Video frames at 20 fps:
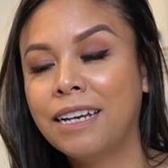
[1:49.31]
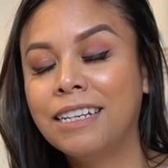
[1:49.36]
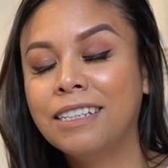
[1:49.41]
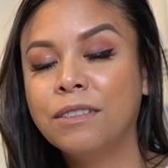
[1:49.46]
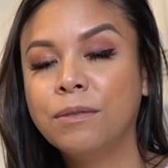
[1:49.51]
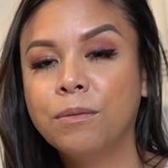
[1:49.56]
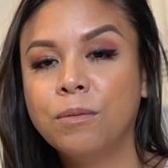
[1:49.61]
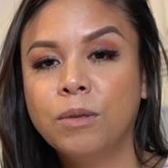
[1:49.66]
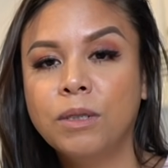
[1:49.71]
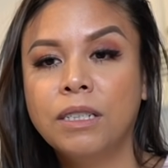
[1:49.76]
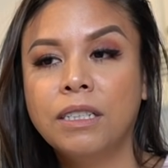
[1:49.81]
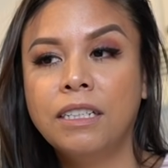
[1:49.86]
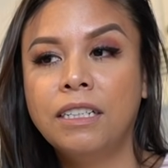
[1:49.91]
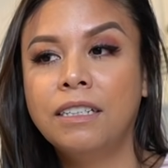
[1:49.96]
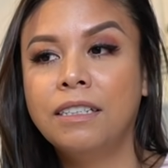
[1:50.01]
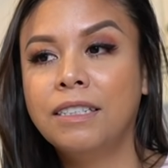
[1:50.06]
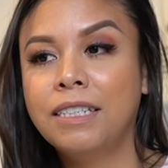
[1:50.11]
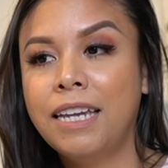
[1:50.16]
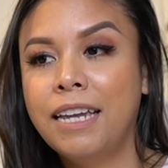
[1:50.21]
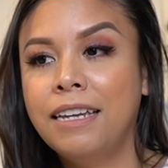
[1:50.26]
has
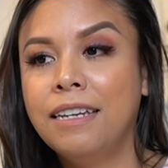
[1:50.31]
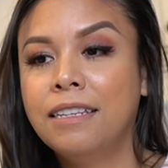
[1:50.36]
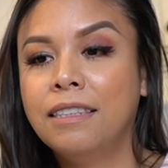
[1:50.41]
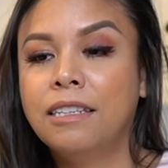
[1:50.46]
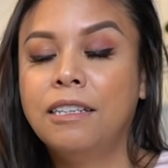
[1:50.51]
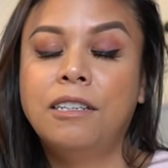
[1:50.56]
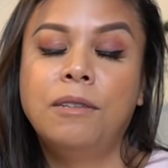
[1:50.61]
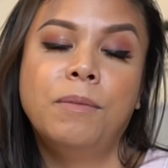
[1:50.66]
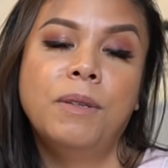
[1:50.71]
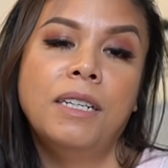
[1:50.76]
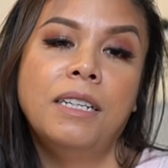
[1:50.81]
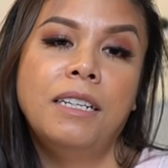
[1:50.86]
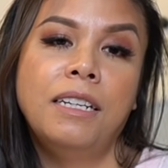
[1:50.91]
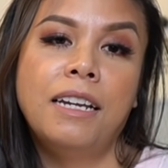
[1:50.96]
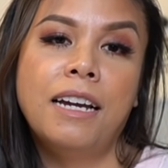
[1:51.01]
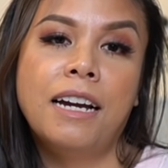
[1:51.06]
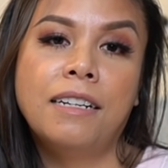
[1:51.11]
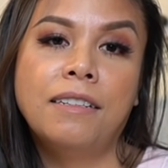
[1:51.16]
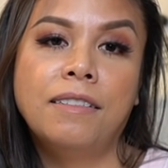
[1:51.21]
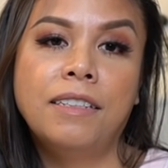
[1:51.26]
really taken the
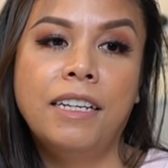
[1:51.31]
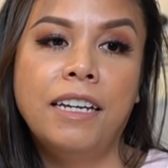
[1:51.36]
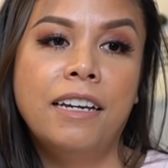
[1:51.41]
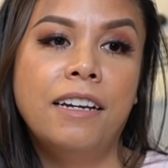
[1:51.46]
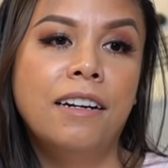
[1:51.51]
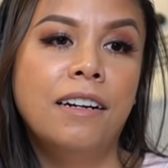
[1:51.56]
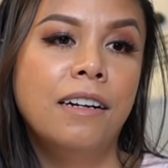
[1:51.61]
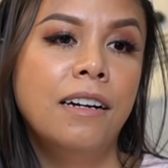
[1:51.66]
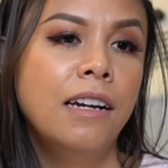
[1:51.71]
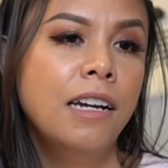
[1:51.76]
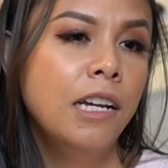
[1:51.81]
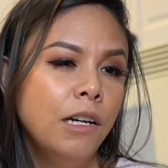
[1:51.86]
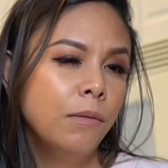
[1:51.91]
humidity out of the air.